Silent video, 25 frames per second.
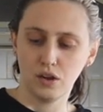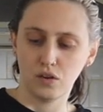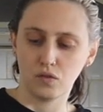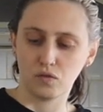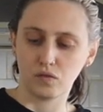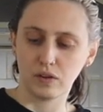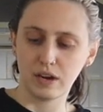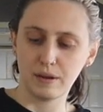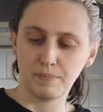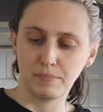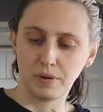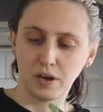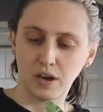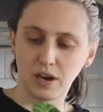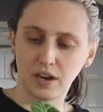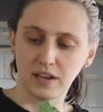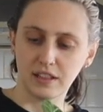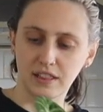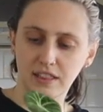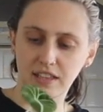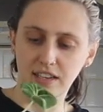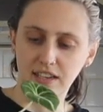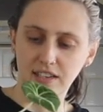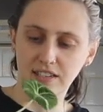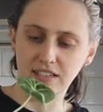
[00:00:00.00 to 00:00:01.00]

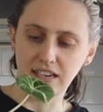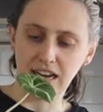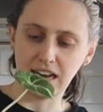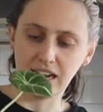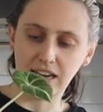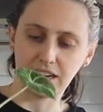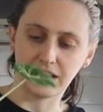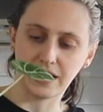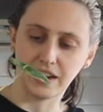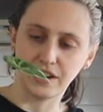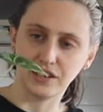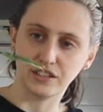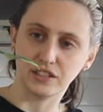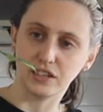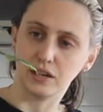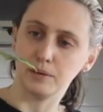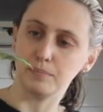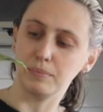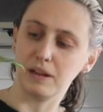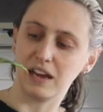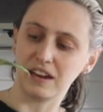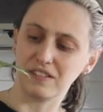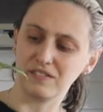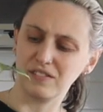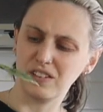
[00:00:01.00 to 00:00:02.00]
repot this Alocasia
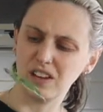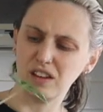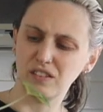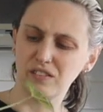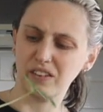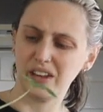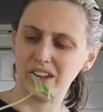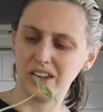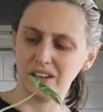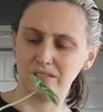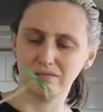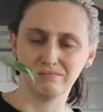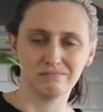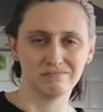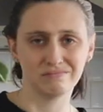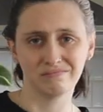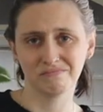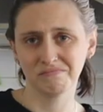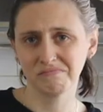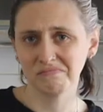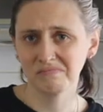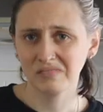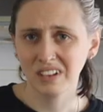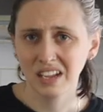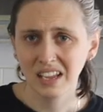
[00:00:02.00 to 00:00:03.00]
Black Velvet.
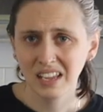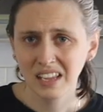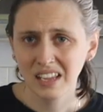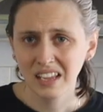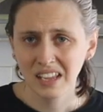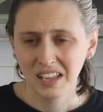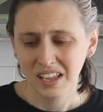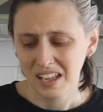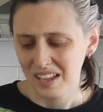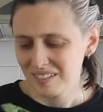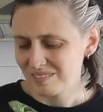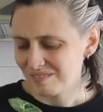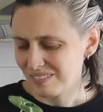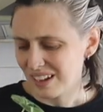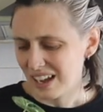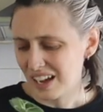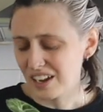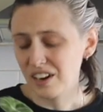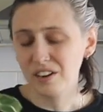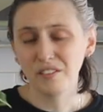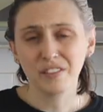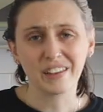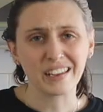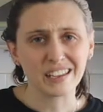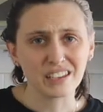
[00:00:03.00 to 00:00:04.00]
I
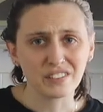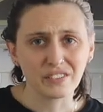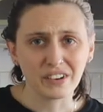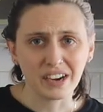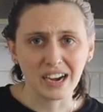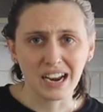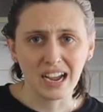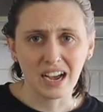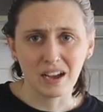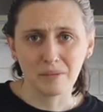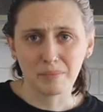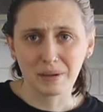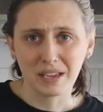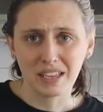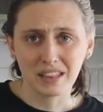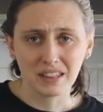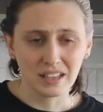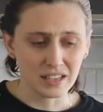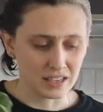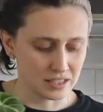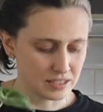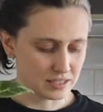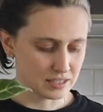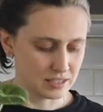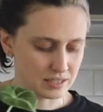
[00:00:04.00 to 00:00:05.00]
don't think it's very happy in
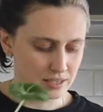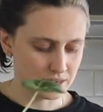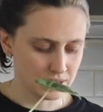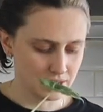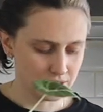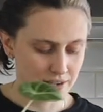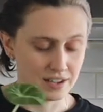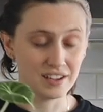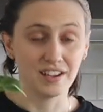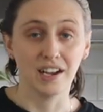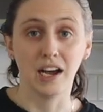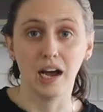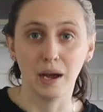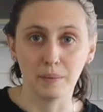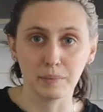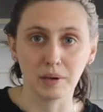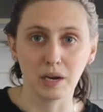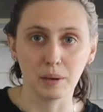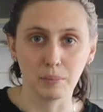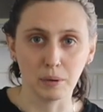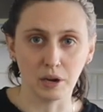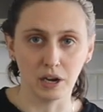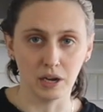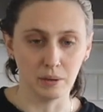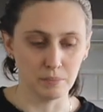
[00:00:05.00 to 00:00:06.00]
this. I'm
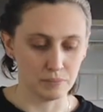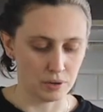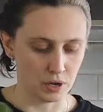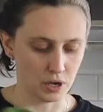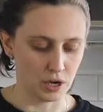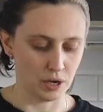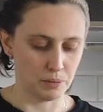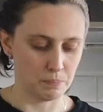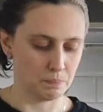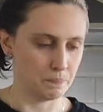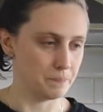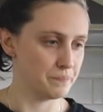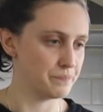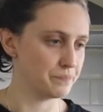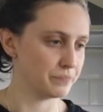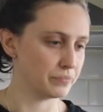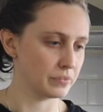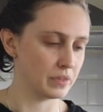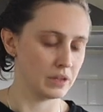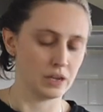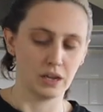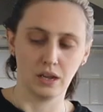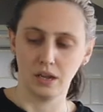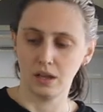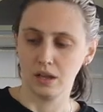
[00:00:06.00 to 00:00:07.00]
gonna put it in Pon.
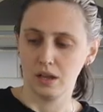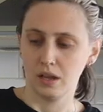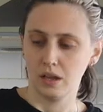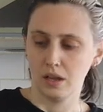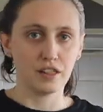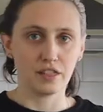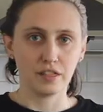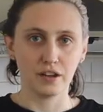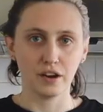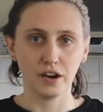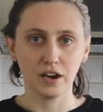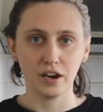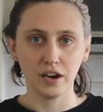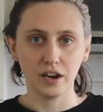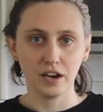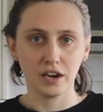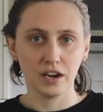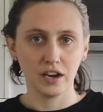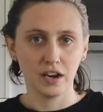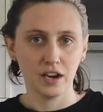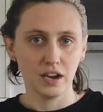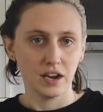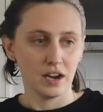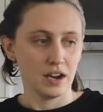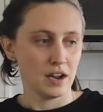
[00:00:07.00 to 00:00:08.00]

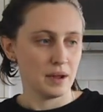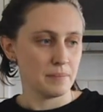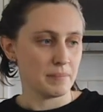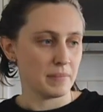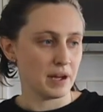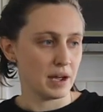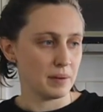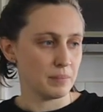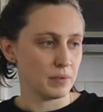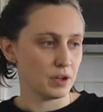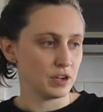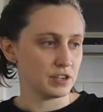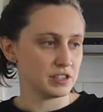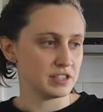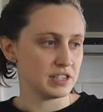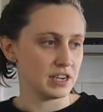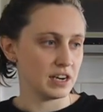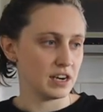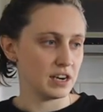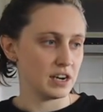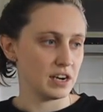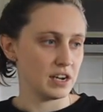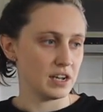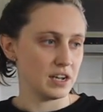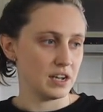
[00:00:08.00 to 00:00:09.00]
Third, my
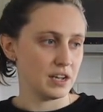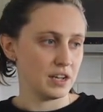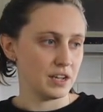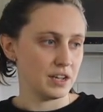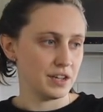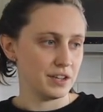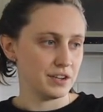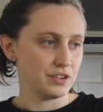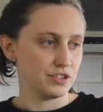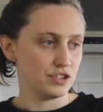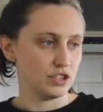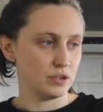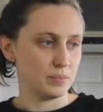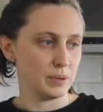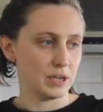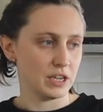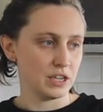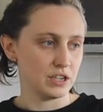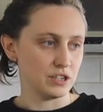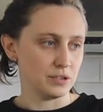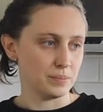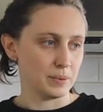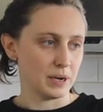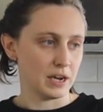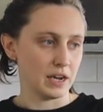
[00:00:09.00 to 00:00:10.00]
Monstera uh,
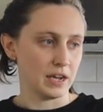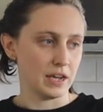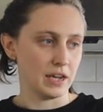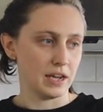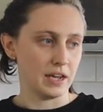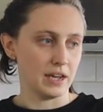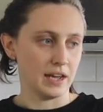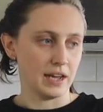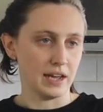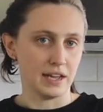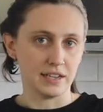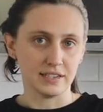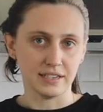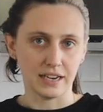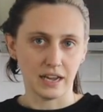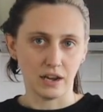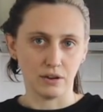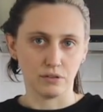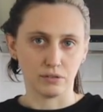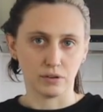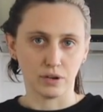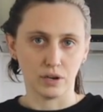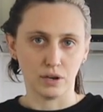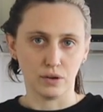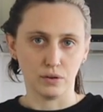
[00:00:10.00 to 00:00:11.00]
Dubia Dubia has
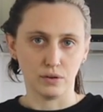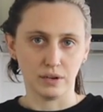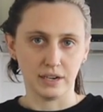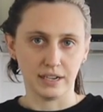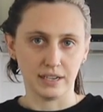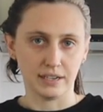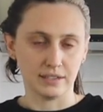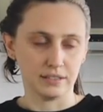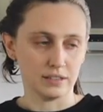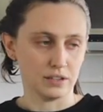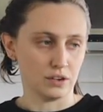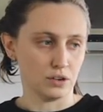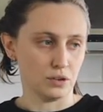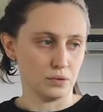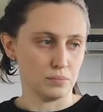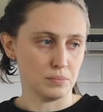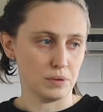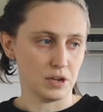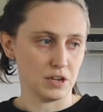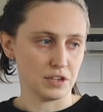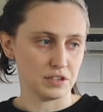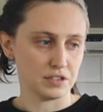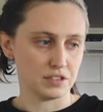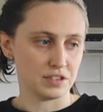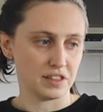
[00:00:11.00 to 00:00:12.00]
outgrown its little
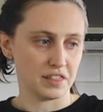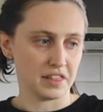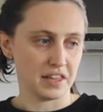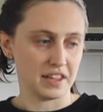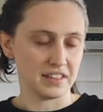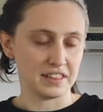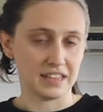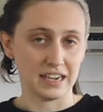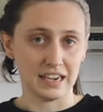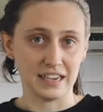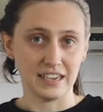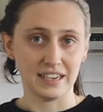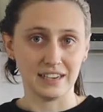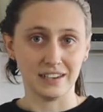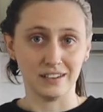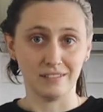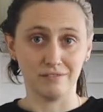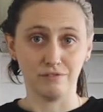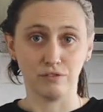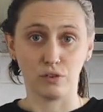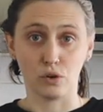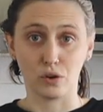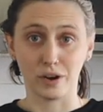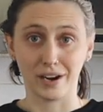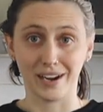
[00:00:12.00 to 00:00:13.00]
moss thing that I
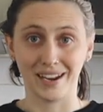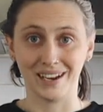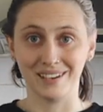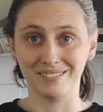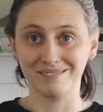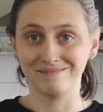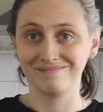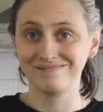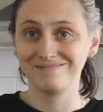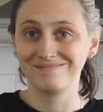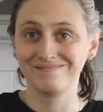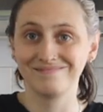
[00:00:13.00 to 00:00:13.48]
did for it